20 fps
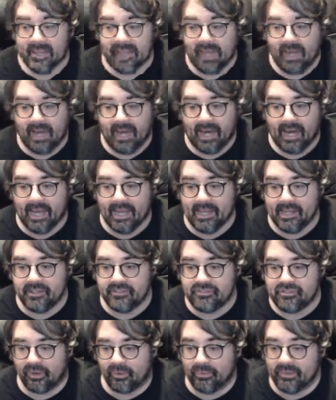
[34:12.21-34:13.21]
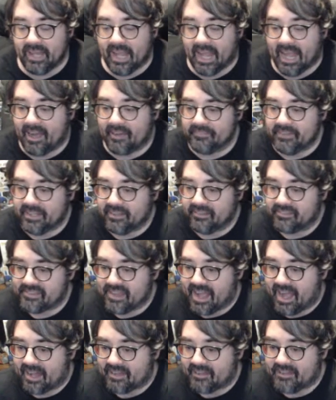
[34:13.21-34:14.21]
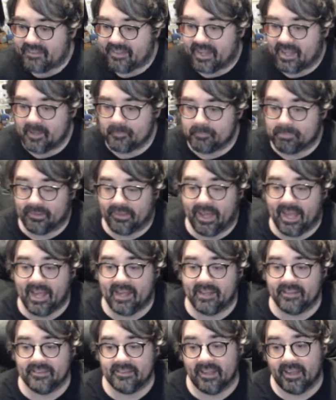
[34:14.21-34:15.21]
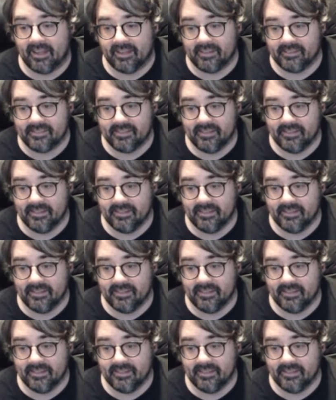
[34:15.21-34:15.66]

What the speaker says: I don't have an exact day planned yet.